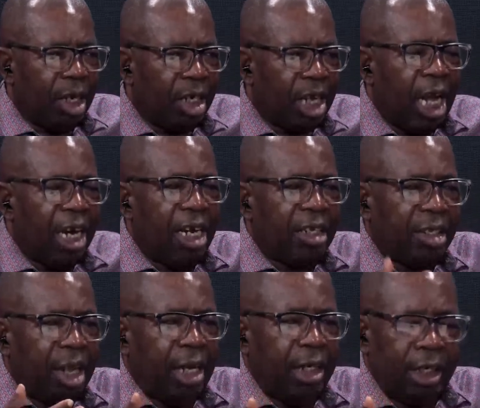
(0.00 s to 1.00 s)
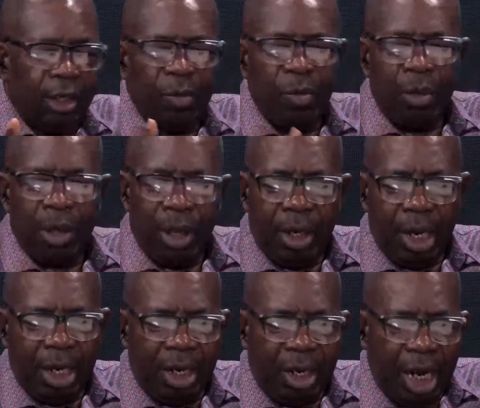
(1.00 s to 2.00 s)
characters
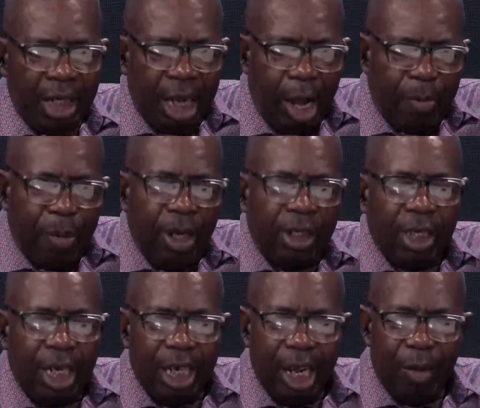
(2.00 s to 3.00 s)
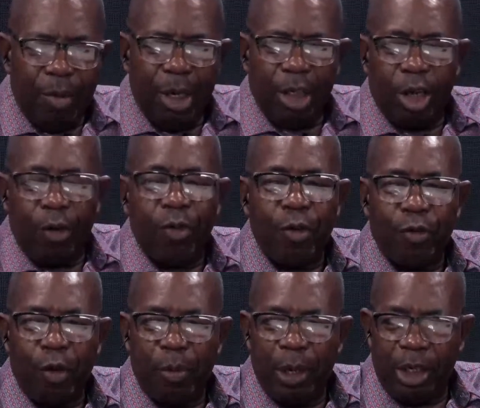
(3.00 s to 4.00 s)
that are appointed the Minister of
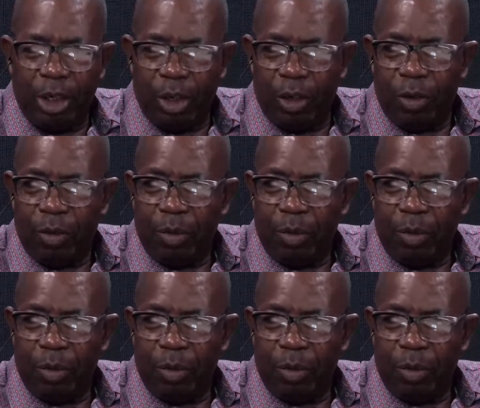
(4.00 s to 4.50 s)
Information,